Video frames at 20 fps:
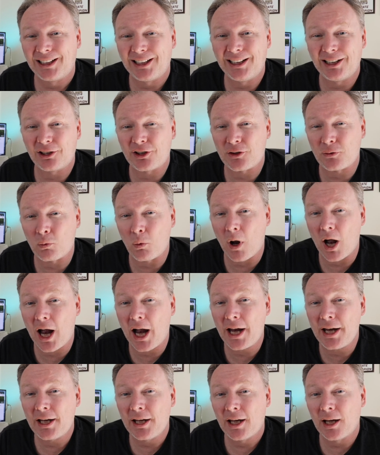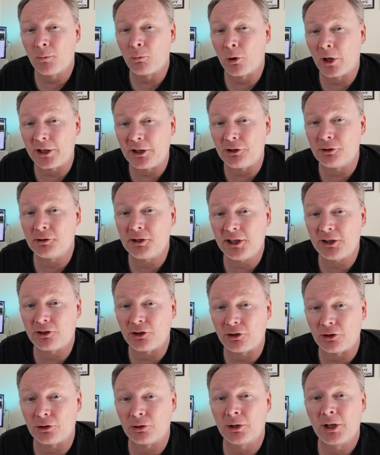Here's why and what you need
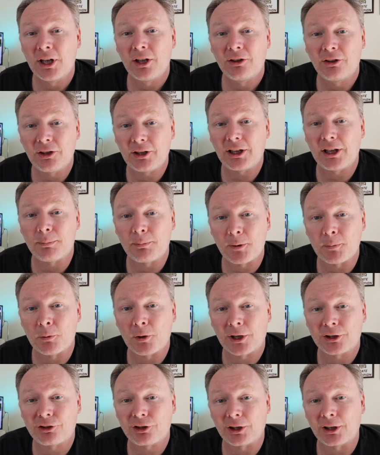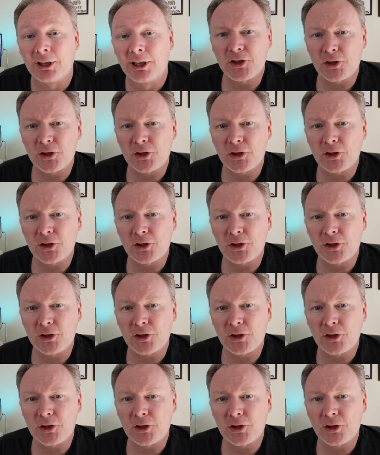to do to keep them watching.